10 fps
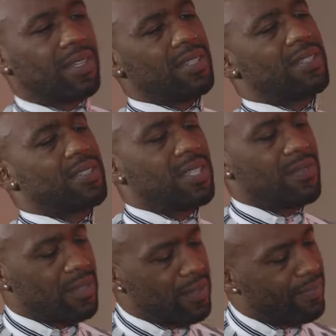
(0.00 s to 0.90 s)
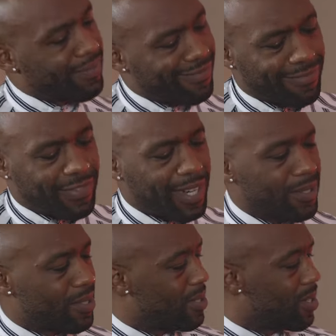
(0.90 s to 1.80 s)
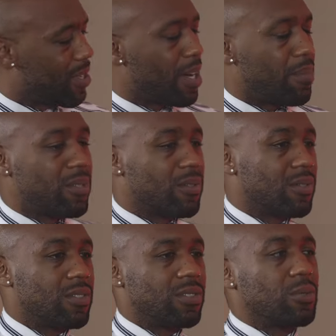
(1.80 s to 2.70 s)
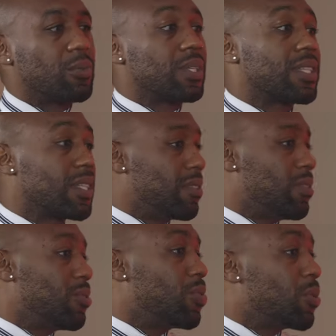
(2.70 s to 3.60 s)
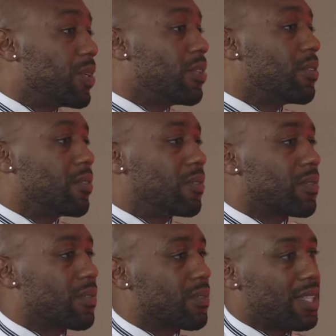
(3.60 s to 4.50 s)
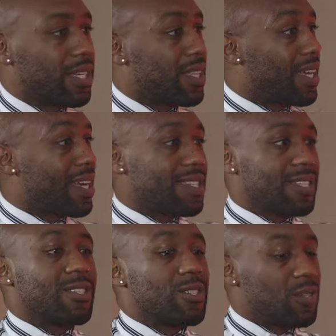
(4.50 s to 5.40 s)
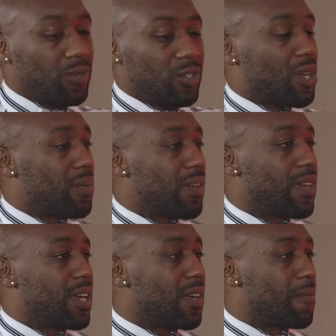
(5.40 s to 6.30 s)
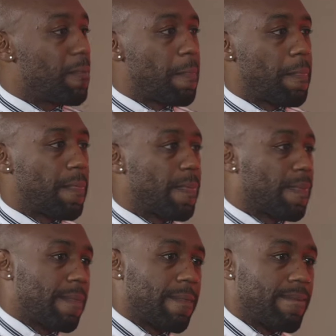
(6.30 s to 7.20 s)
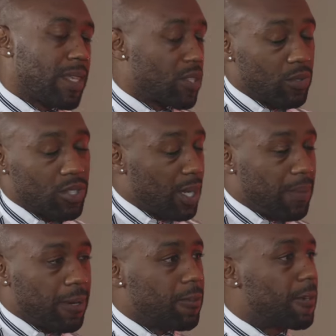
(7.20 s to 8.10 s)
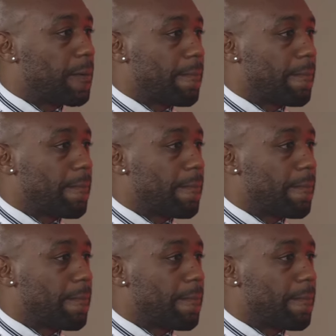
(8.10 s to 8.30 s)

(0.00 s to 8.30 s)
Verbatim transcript: and is giving fighters another opportunity to do what do what we do. Like like I said, this is the only job I've had. Mm-hmm. It's the only job I want.